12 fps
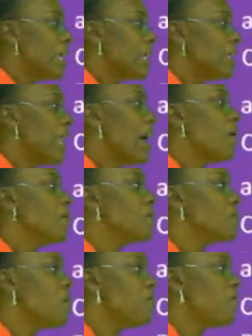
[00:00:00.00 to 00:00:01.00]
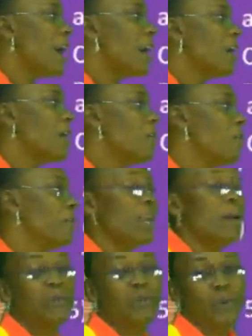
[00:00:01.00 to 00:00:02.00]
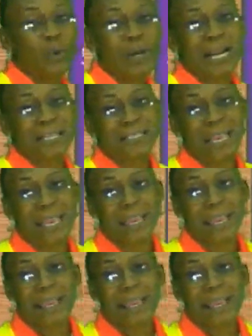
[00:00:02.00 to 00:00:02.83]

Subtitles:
Now, so far, we've been able to look at the